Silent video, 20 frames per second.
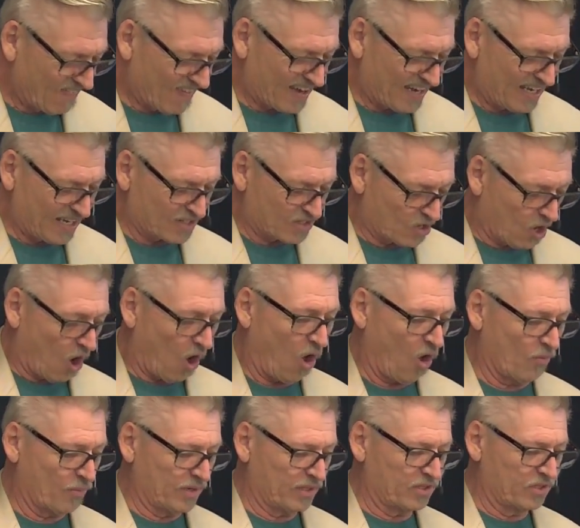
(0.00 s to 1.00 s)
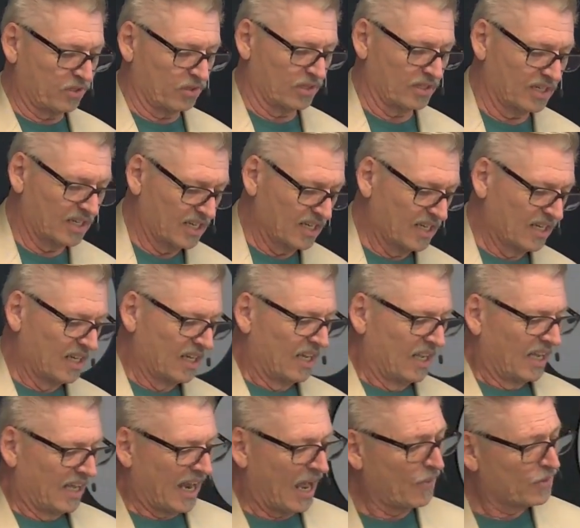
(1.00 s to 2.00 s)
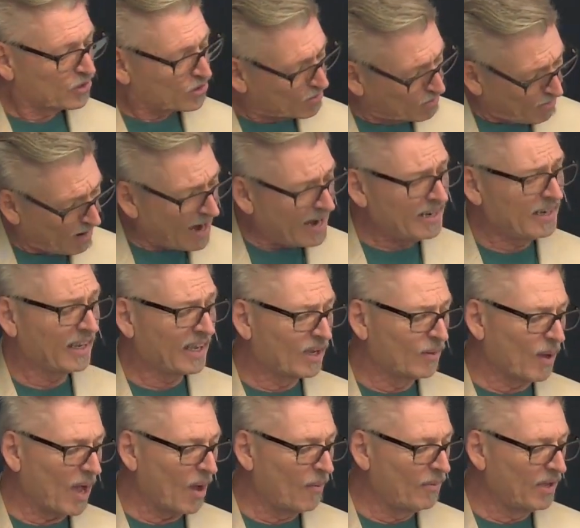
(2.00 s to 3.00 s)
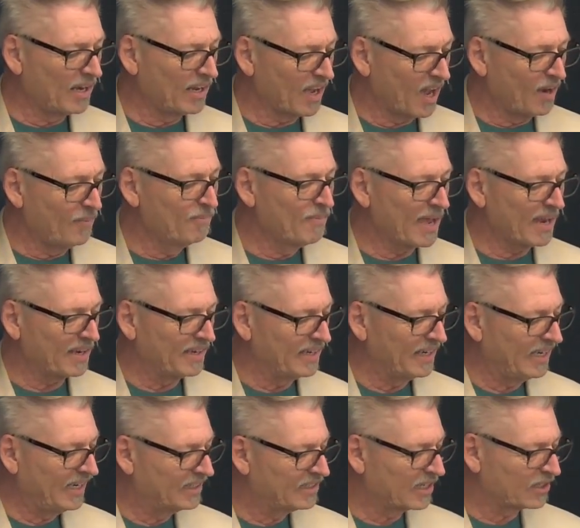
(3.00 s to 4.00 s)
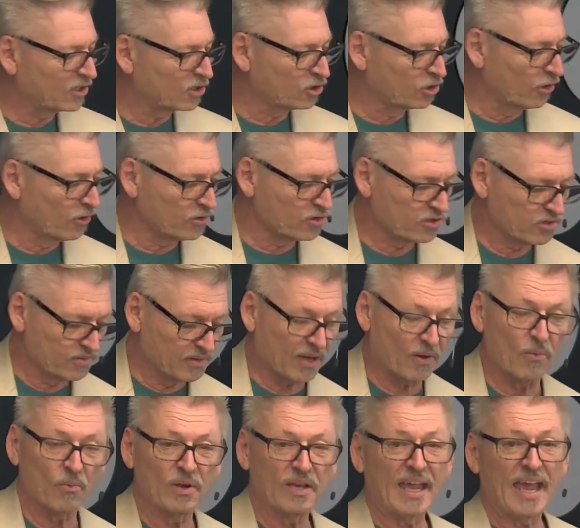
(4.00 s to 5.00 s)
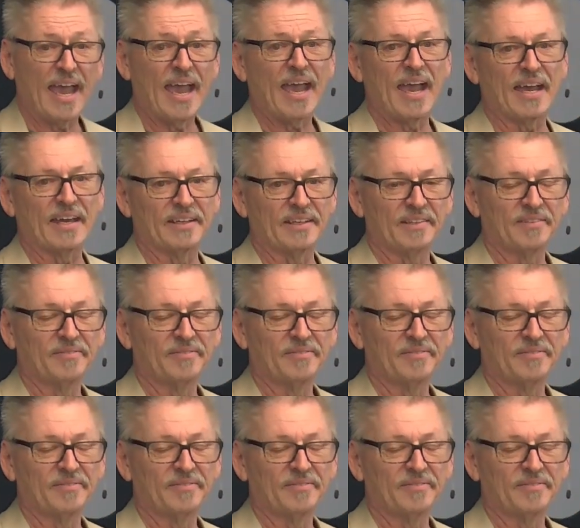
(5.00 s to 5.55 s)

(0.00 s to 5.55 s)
He had called me to, and I was reminding him how many unmet needs at the church that we had